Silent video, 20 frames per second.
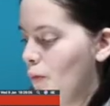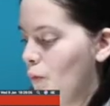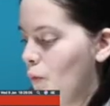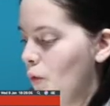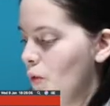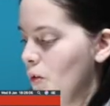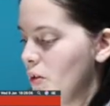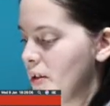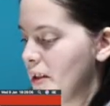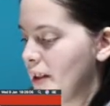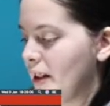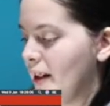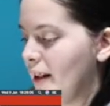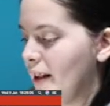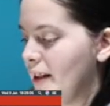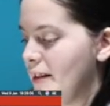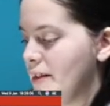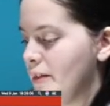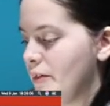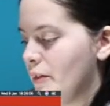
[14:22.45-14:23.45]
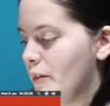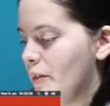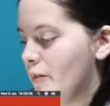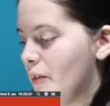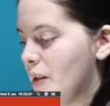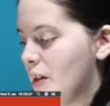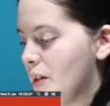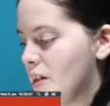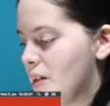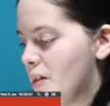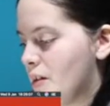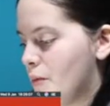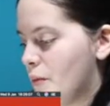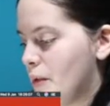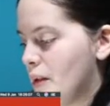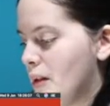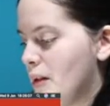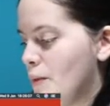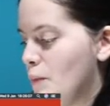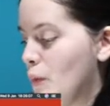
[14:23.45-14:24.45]
What kind of
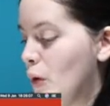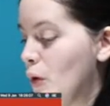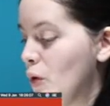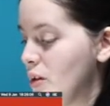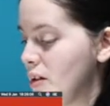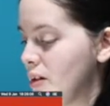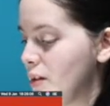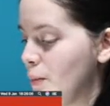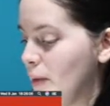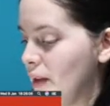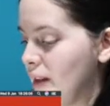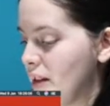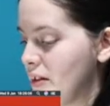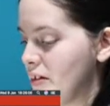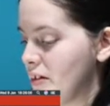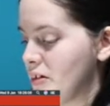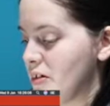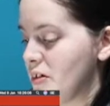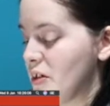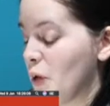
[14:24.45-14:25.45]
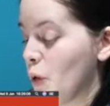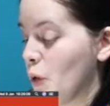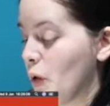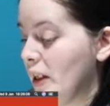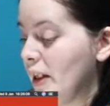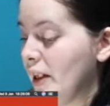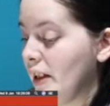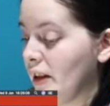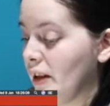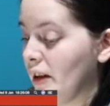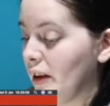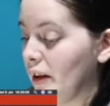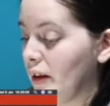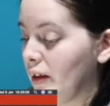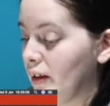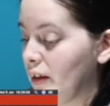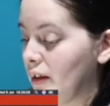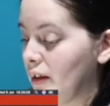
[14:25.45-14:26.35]
instrument most pleases your ear?